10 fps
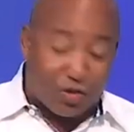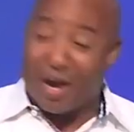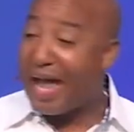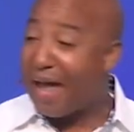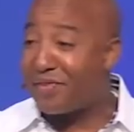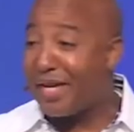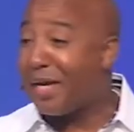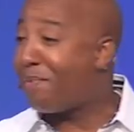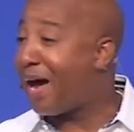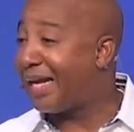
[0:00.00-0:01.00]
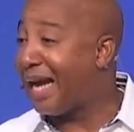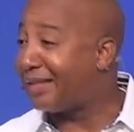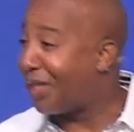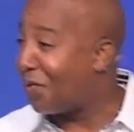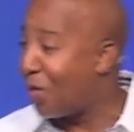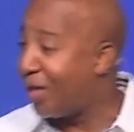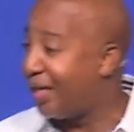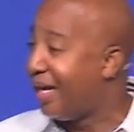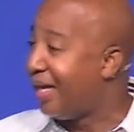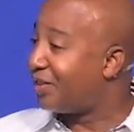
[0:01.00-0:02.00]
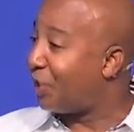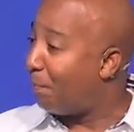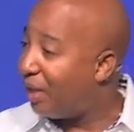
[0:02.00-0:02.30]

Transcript: Do I have anybody out there willing to